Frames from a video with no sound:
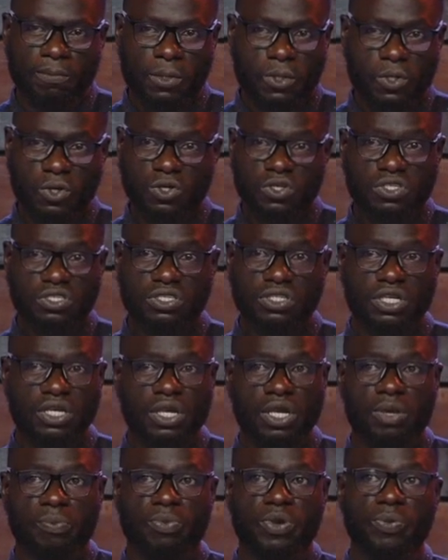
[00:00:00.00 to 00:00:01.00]
Because
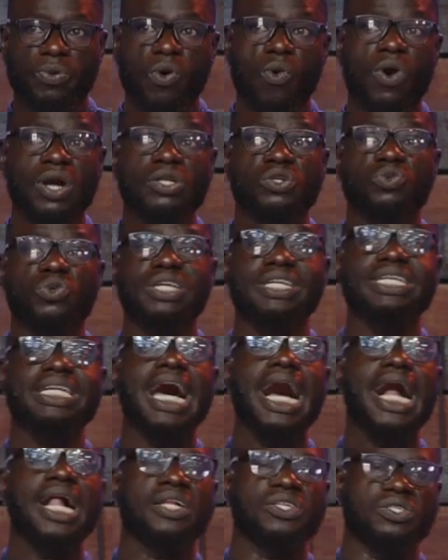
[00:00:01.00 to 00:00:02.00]
people want to
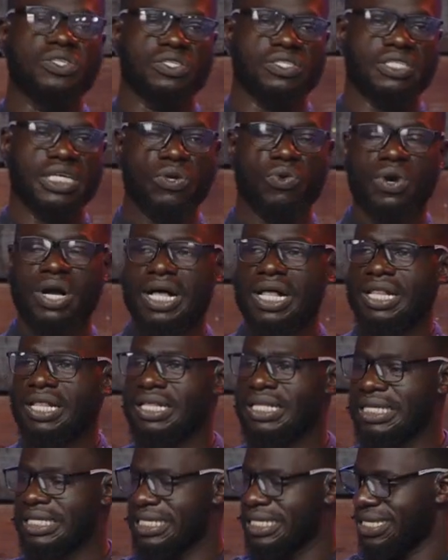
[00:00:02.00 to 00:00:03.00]
indulge. Say,
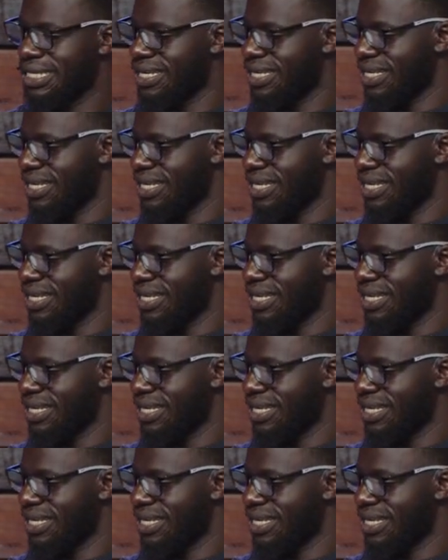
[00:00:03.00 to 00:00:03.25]
well,